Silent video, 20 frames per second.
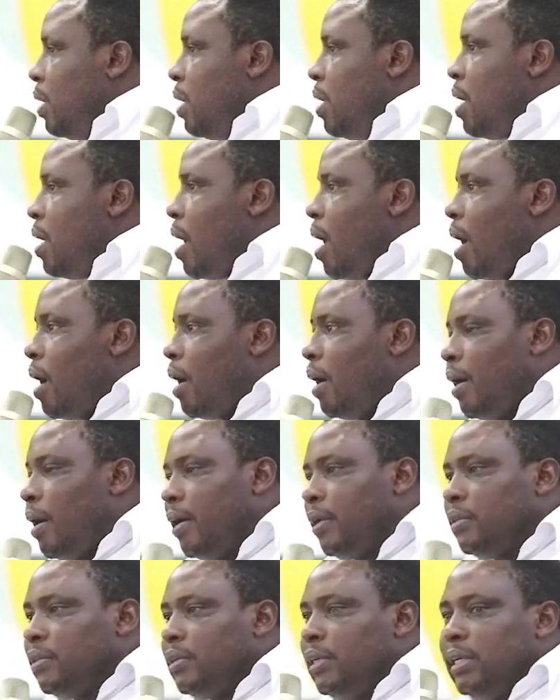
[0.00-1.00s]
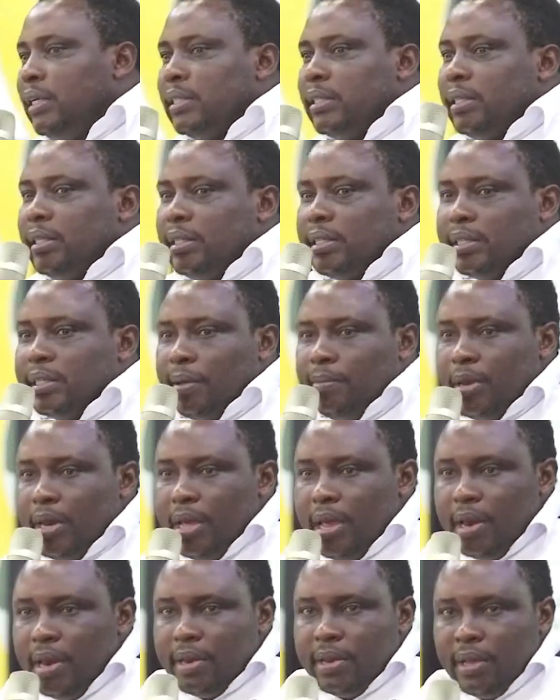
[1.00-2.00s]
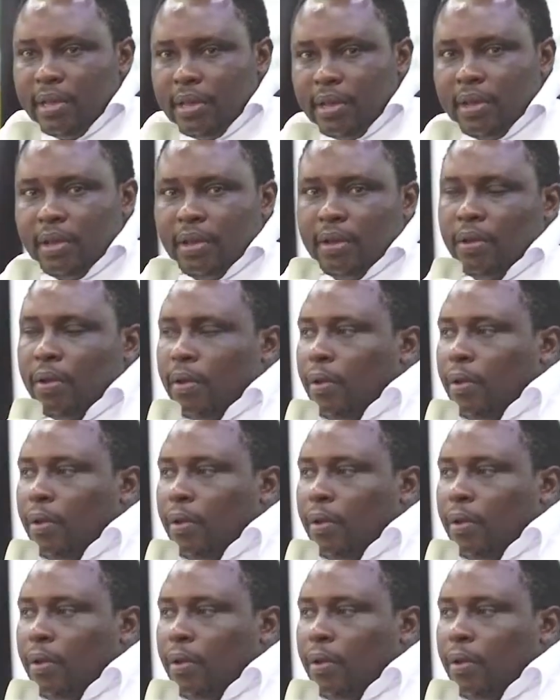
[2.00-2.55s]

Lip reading: media is disseminating,